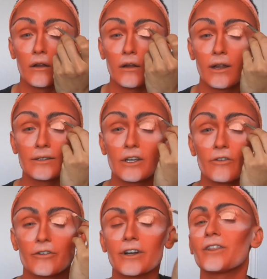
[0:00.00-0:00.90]
Let's go
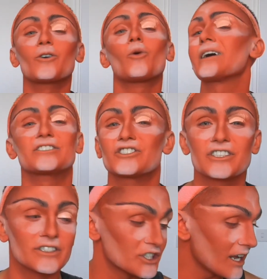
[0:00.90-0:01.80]
for another question,
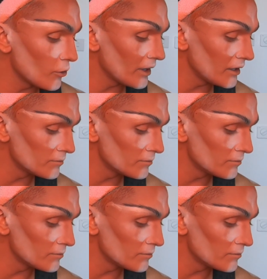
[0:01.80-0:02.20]
shall we?